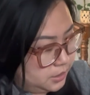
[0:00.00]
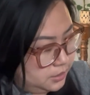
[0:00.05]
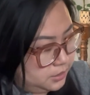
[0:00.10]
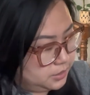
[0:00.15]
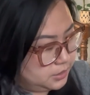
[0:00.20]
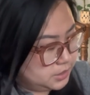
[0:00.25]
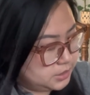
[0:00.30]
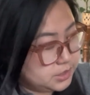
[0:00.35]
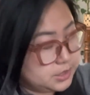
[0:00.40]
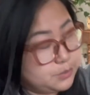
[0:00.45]

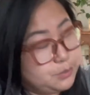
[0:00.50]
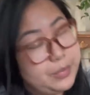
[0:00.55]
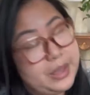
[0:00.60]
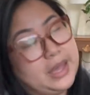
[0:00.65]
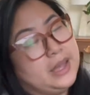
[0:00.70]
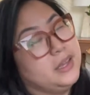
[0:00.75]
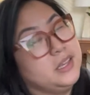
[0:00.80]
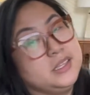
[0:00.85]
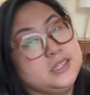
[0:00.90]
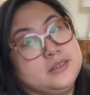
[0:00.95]
This
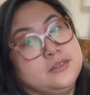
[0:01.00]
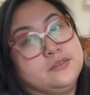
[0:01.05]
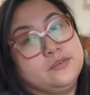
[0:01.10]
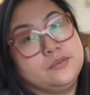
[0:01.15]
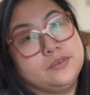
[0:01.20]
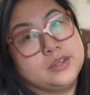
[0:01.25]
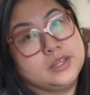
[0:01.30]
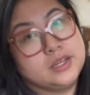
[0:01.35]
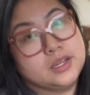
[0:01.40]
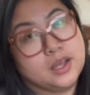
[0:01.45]
bag is in
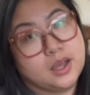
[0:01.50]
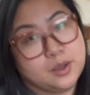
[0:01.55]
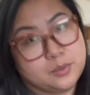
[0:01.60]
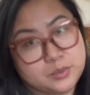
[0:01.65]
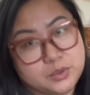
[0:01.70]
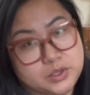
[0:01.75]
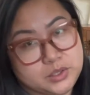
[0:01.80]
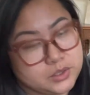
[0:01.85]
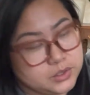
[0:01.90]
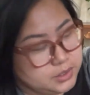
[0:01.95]

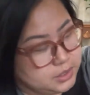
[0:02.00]
phenomenal